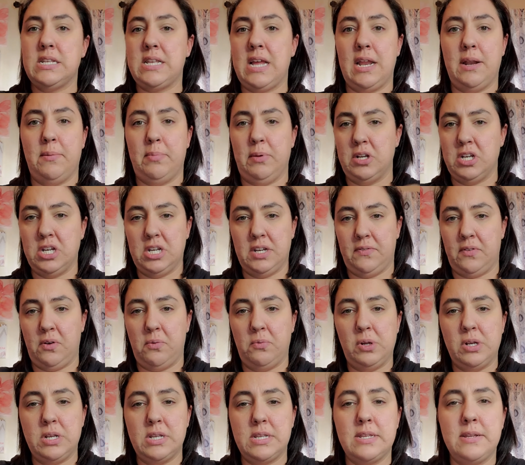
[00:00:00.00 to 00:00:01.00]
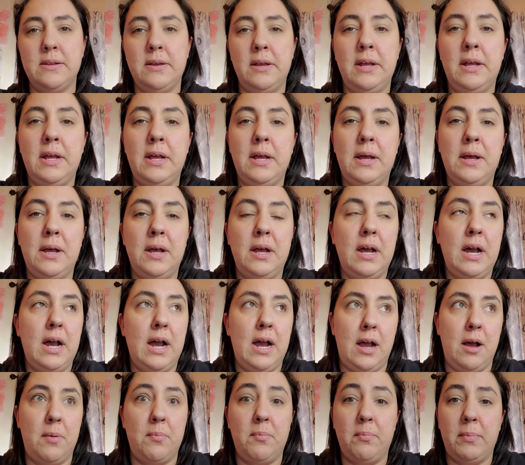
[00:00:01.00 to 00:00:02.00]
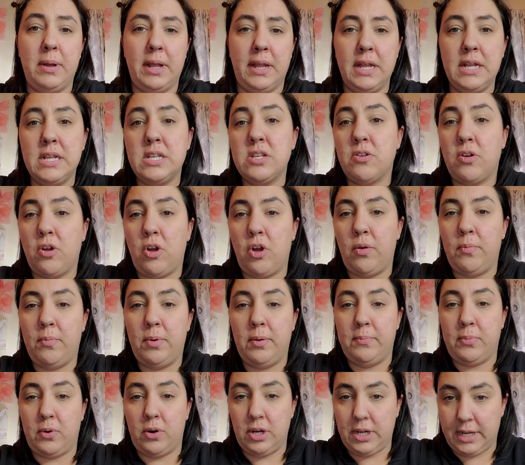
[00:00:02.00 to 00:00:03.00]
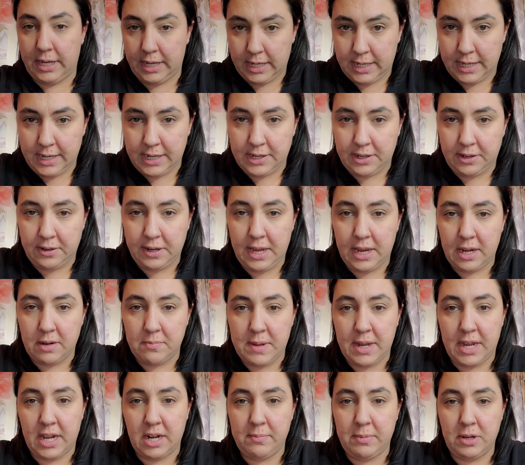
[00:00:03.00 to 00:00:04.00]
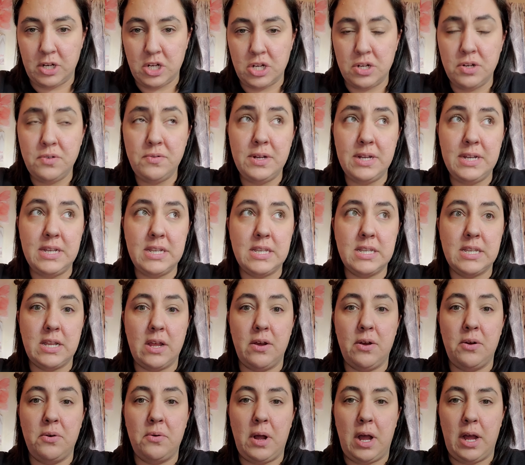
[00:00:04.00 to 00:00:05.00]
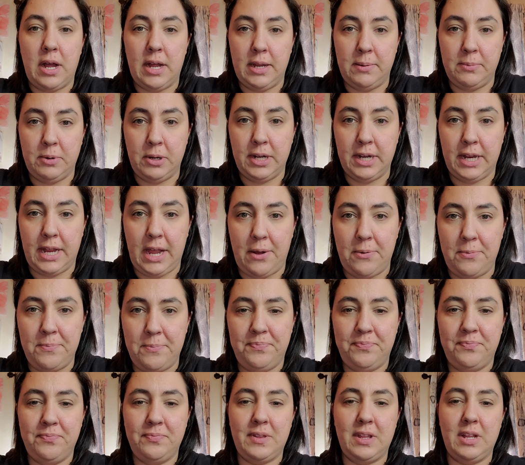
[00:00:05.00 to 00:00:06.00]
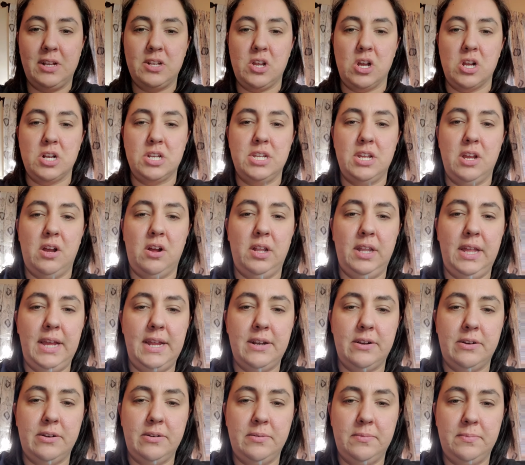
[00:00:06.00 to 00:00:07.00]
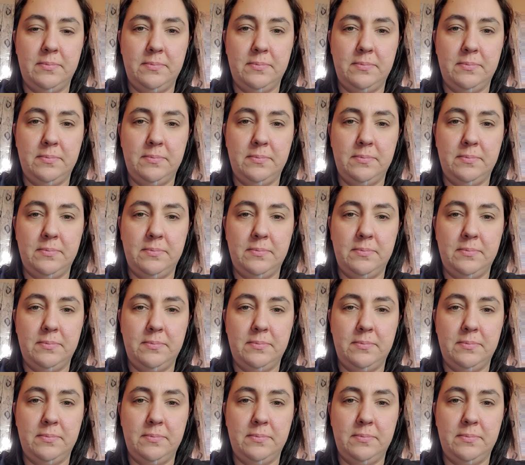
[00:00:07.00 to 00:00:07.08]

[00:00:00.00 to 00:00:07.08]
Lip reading: had a bunch of different ones. My kids are all bombarding in here and making a bunch of noise, so I am gonna go. Talk to y'all later.